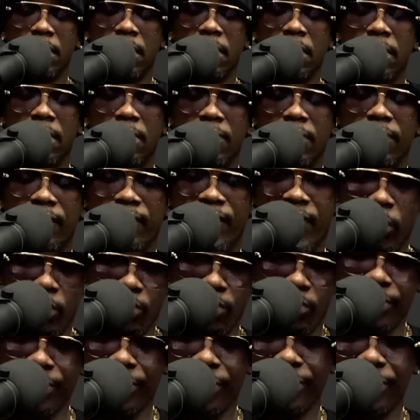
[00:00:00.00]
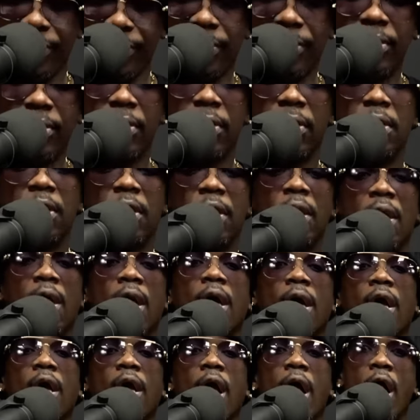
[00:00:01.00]
folk,
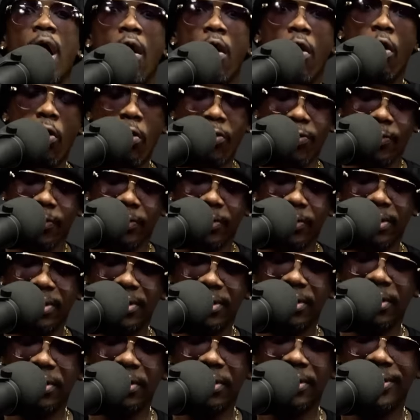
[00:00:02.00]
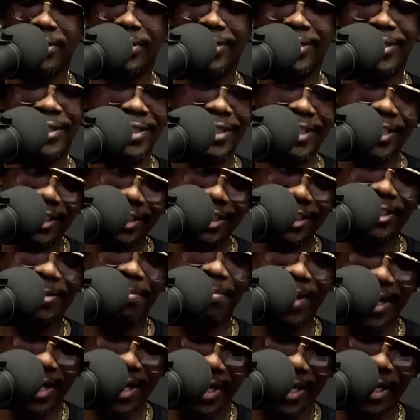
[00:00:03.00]
calm this
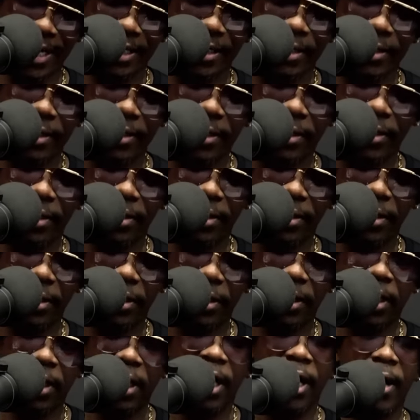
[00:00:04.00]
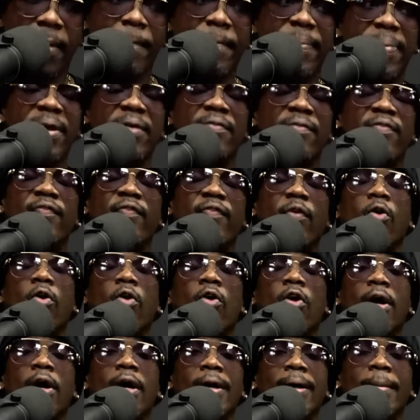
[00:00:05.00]
man
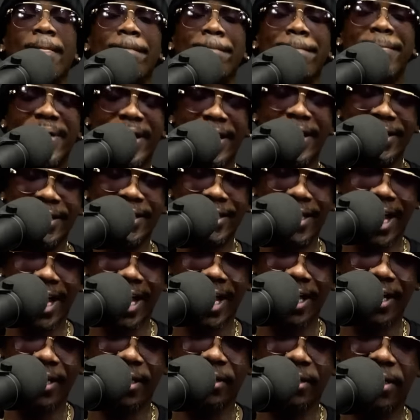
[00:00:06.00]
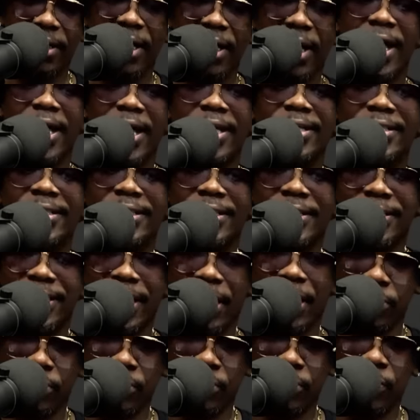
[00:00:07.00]
before midnight
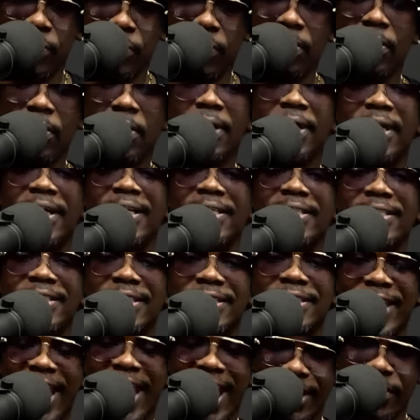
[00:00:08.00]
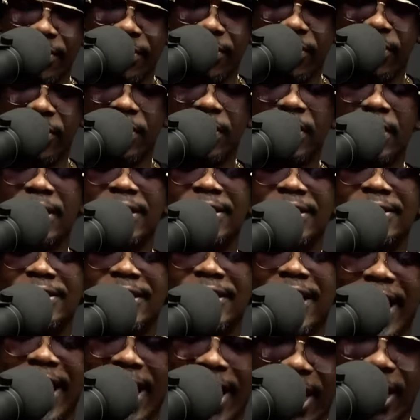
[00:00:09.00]
Central Standard
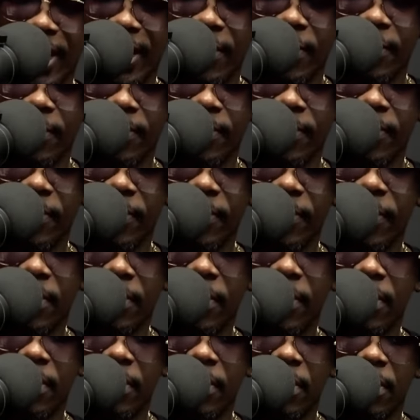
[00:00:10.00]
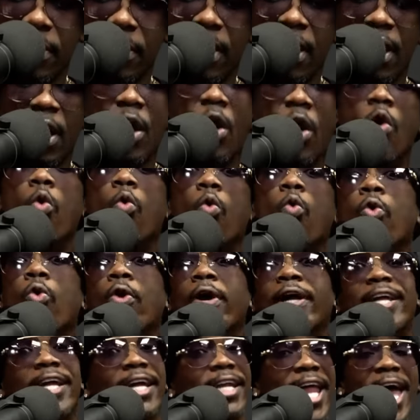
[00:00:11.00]
Time.
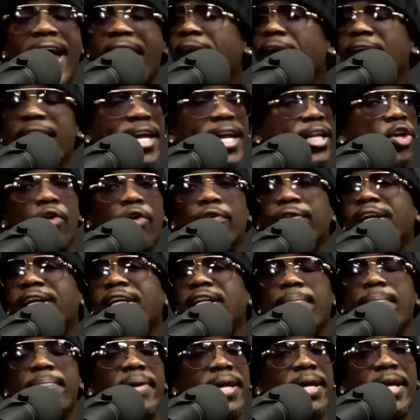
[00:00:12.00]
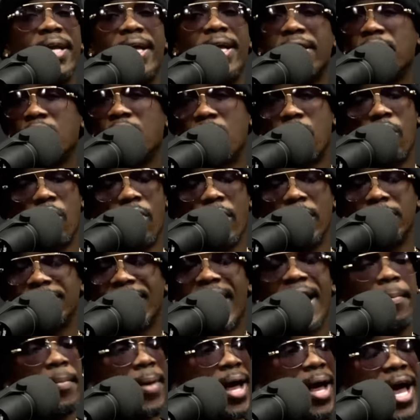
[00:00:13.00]
Work it out. It don't need to be in the courts. I'm,
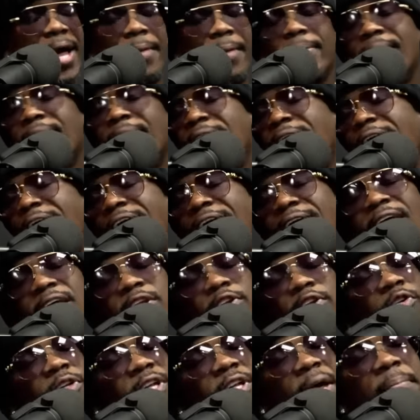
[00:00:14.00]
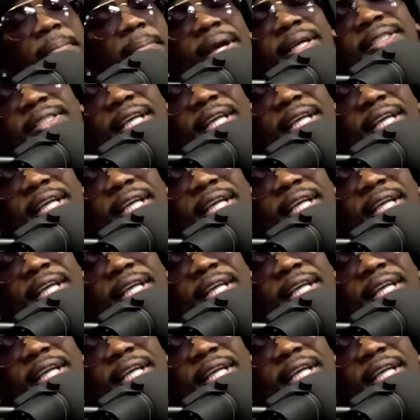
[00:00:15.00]
I'm, and I know that may sound